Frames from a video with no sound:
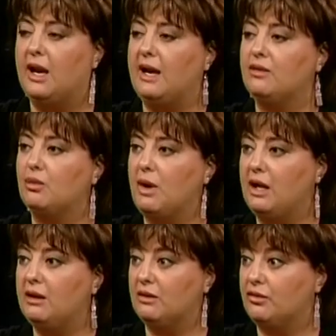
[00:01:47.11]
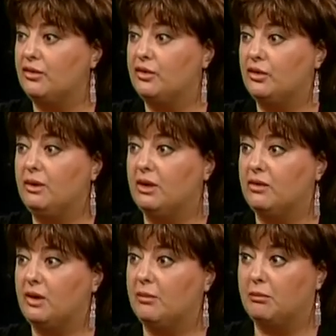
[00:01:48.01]
as well as for doing
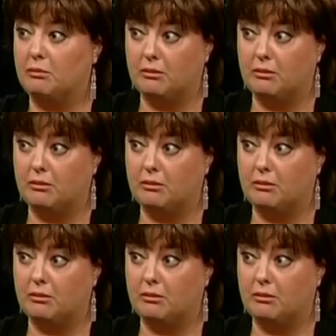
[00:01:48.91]
some